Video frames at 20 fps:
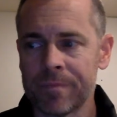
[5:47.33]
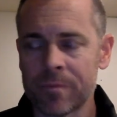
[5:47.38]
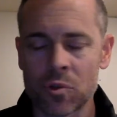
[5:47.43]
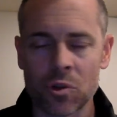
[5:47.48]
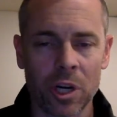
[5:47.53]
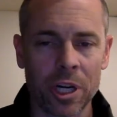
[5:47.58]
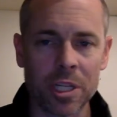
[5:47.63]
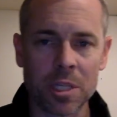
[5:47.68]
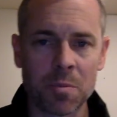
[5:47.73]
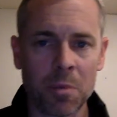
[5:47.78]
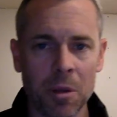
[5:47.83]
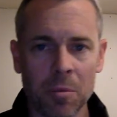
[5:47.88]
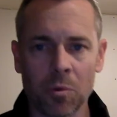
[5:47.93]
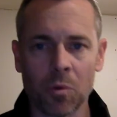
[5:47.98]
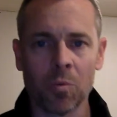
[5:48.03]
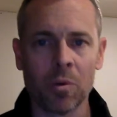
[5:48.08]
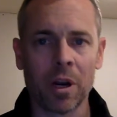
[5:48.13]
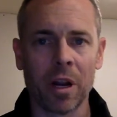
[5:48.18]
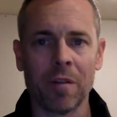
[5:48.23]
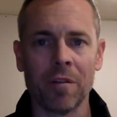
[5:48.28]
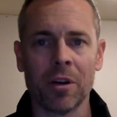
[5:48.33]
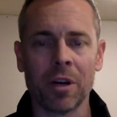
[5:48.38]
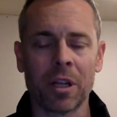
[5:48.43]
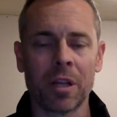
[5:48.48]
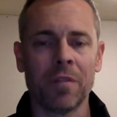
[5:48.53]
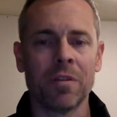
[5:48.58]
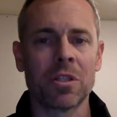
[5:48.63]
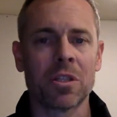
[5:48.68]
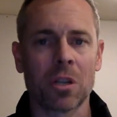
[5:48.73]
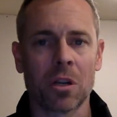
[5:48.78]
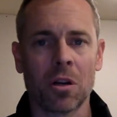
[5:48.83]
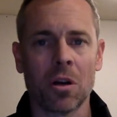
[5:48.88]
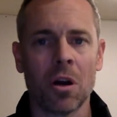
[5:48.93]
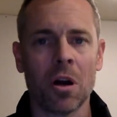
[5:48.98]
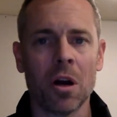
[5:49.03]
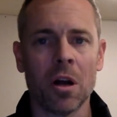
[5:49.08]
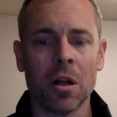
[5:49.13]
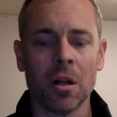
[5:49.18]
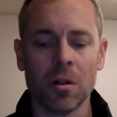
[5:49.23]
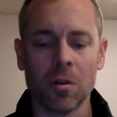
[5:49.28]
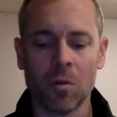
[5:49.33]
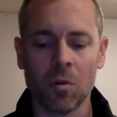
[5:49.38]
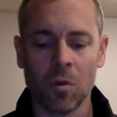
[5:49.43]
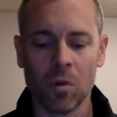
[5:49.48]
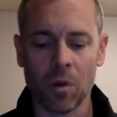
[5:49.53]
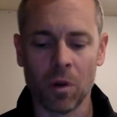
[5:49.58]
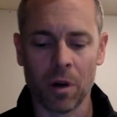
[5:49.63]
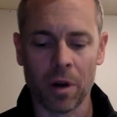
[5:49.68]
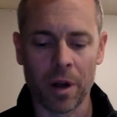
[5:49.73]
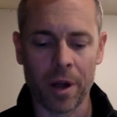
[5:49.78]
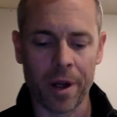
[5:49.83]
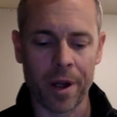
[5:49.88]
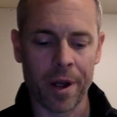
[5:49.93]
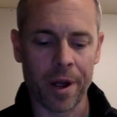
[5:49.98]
tradespeople, whatever, give us a call or